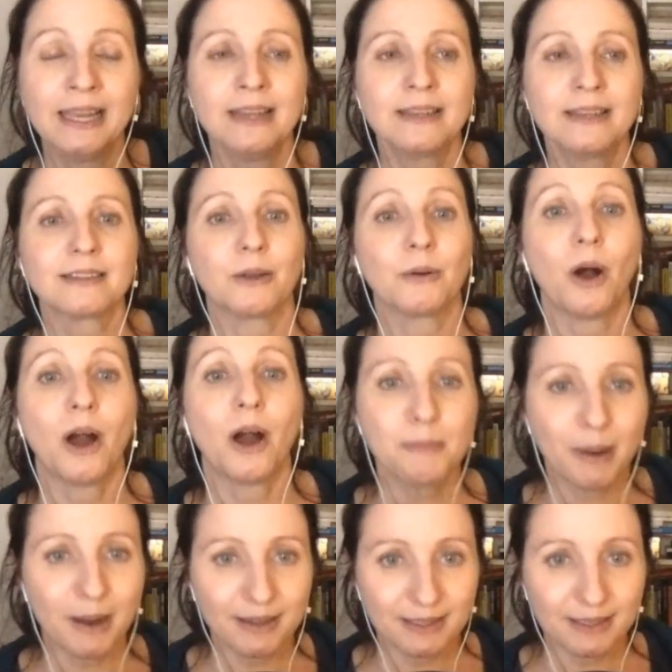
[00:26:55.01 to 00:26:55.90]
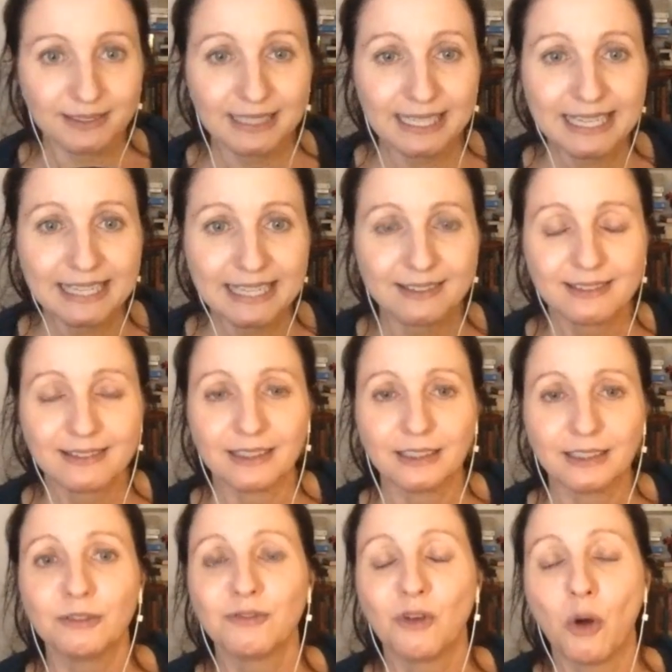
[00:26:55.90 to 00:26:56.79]
So I personally
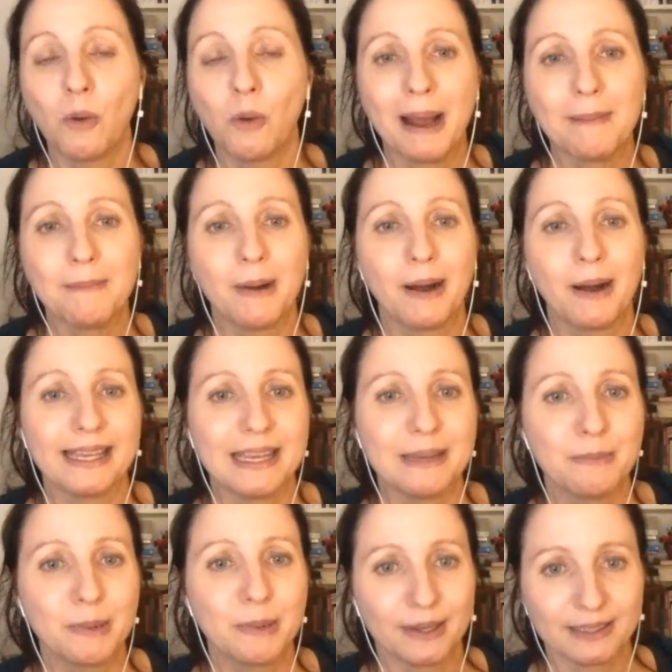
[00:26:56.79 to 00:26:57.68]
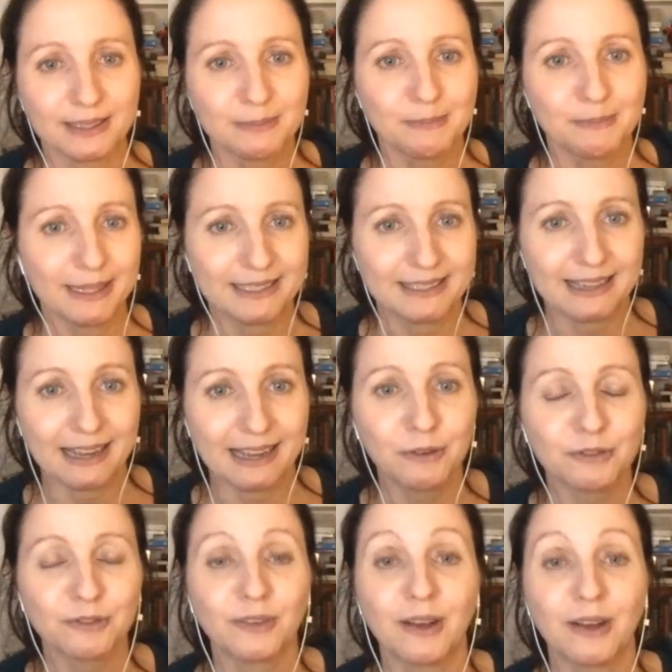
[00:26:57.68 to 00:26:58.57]
still format my ebooks hmm.
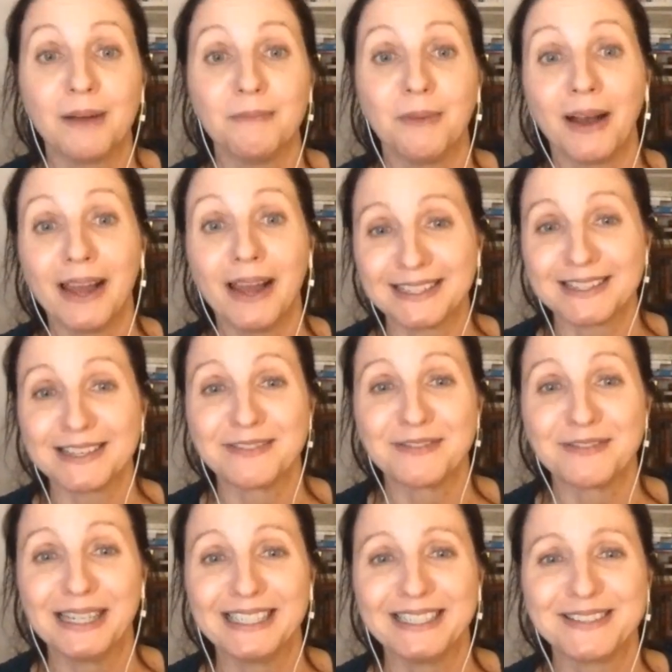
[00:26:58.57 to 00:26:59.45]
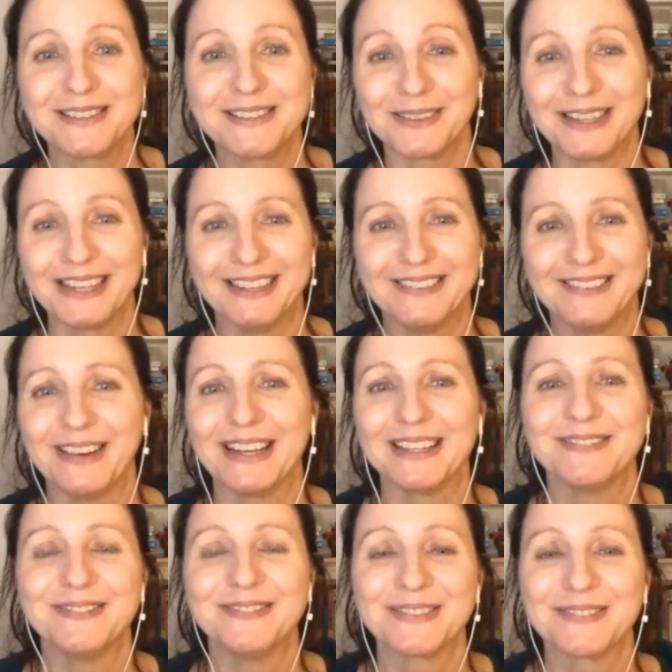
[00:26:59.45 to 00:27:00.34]
myself. Mm. Um, I actually really enjoy it.
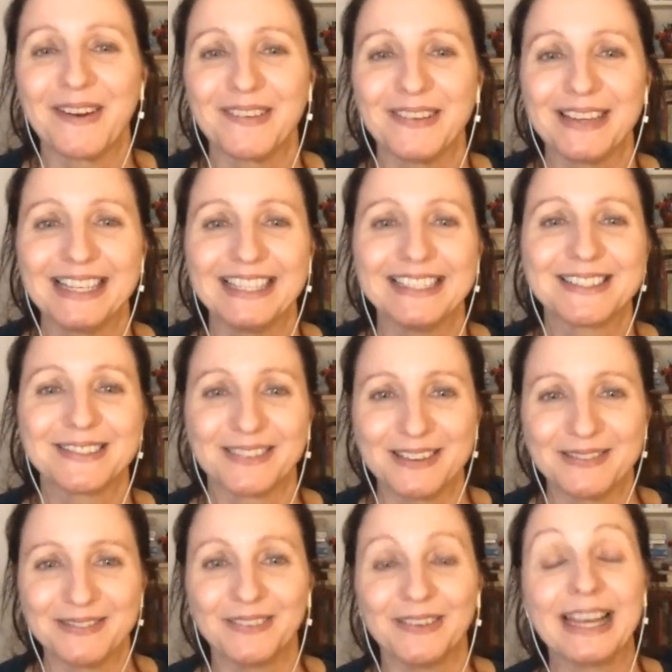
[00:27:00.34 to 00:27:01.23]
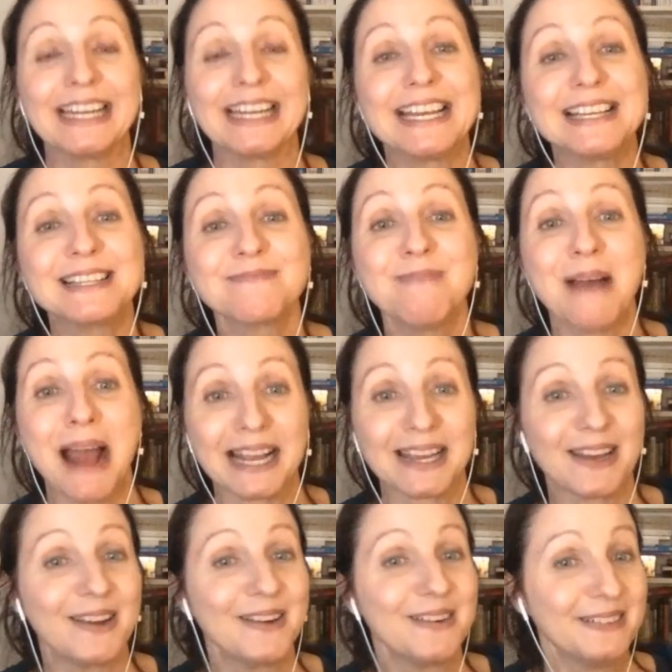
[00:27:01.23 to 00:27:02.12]
Vellum is very enjoyable. It
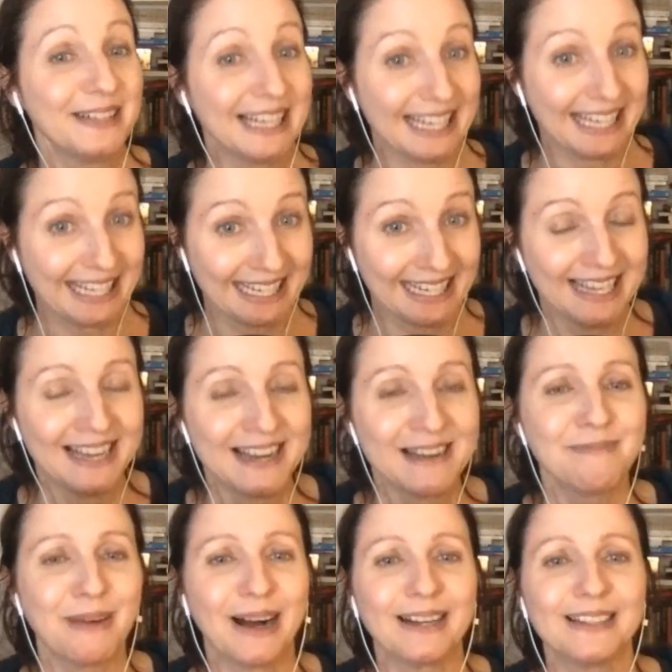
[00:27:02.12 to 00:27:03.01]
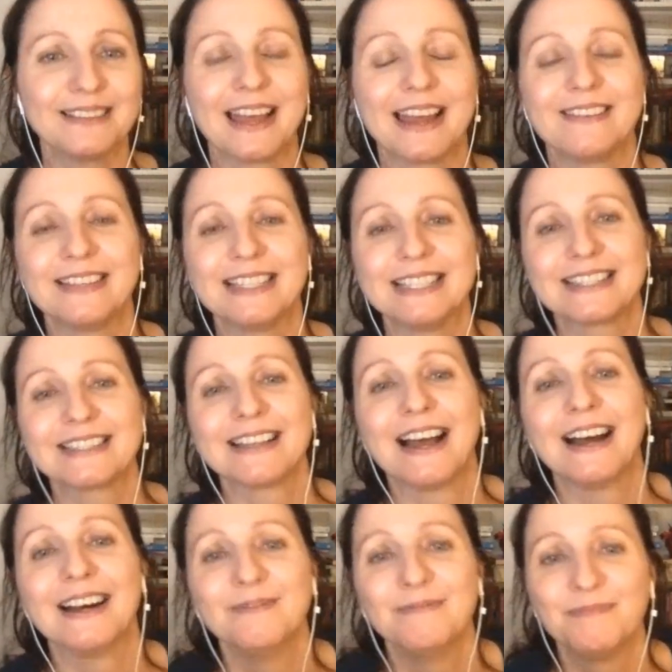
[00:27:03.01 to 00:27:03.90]
Mac only, but there is
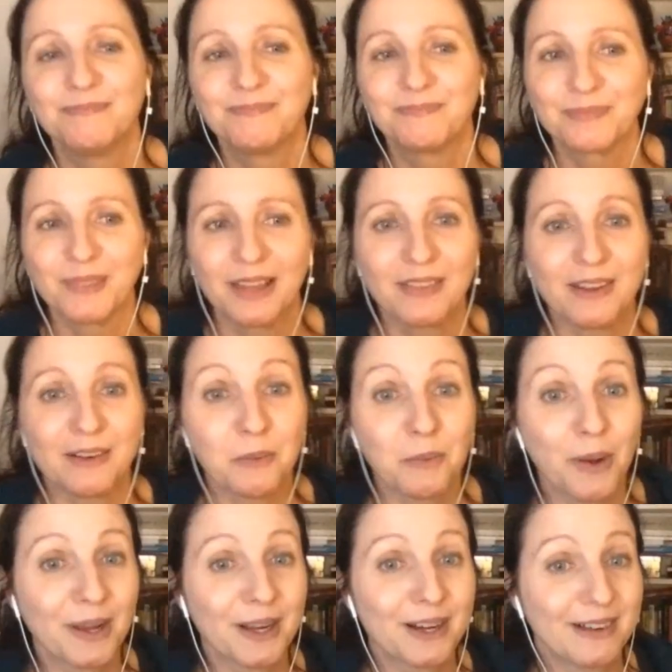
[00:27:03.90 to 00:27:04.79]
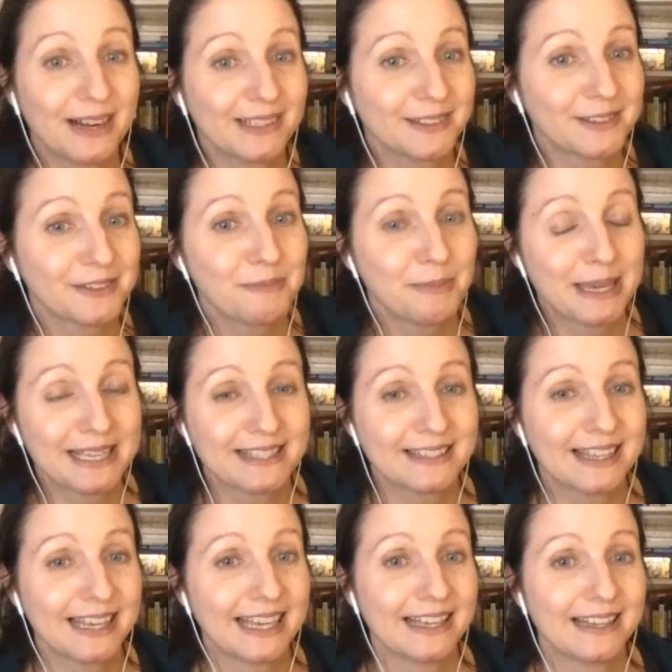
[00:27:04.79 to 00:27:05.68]
um, there are workarounds for
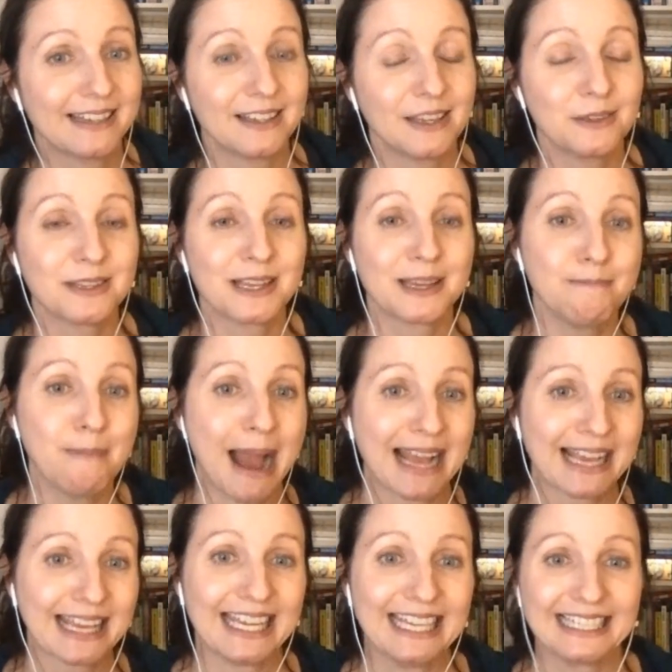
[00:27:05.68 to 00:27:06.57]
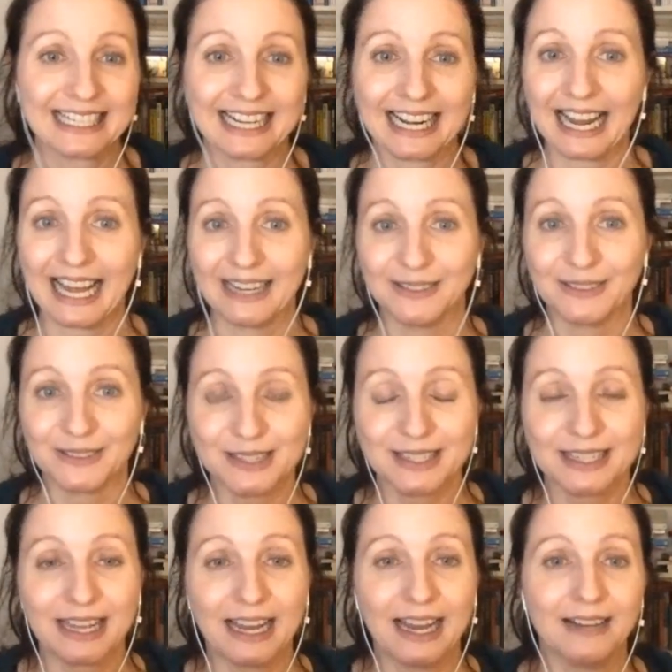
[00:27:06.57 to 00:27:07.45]
PC using
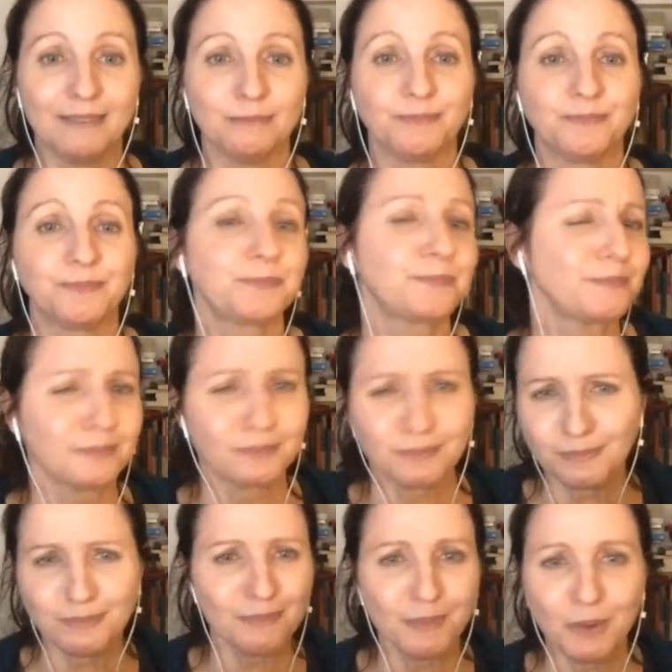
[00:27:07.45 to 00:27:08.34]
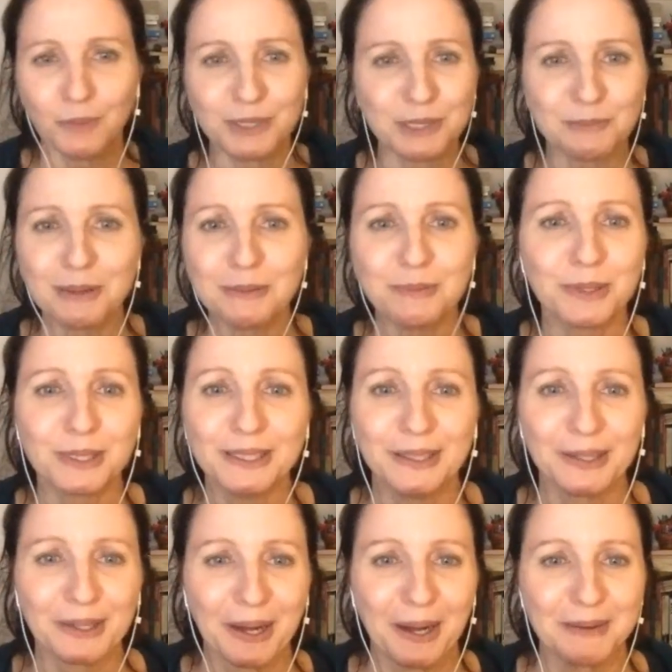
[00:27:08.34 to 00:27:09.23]
MacinCloud um, which people can
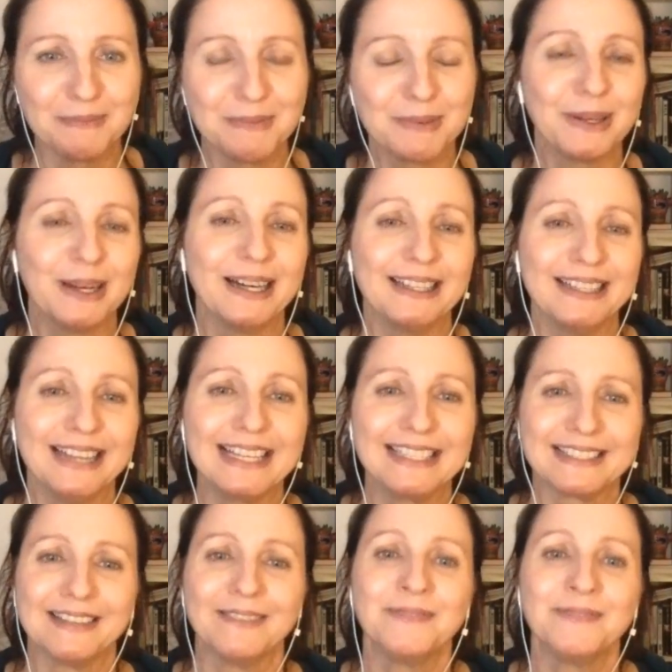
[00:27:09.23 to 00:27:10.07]
look up uh, later.